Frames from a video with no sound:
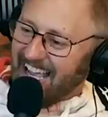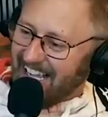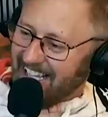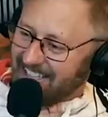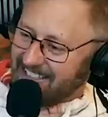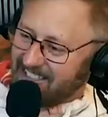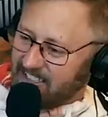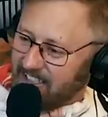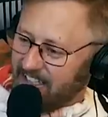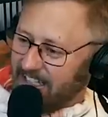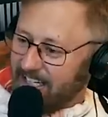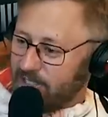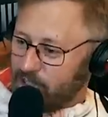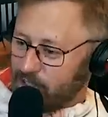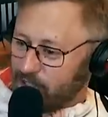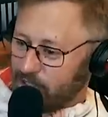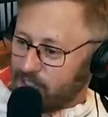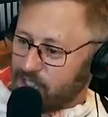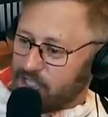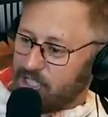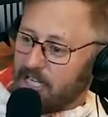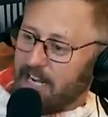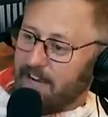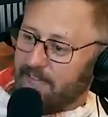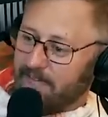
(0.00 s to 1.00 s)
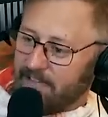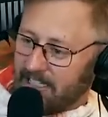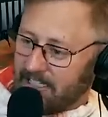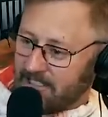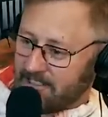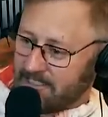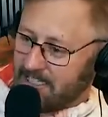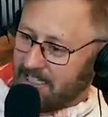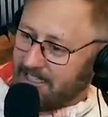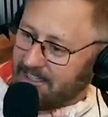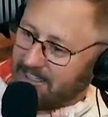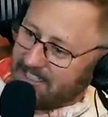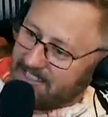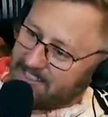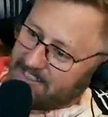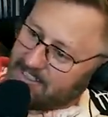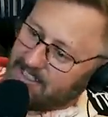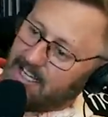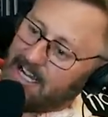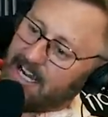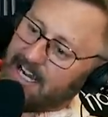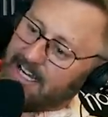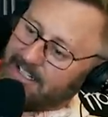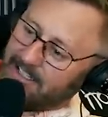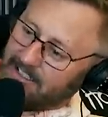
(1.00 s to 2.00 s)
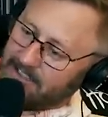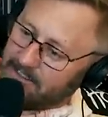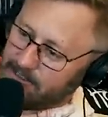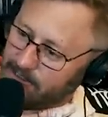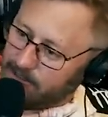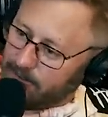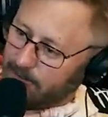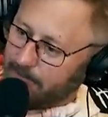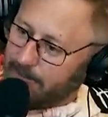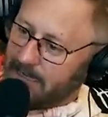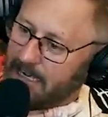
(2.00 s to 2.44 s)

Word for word: off of a hockey stick. It's glacier shavings that they slide into your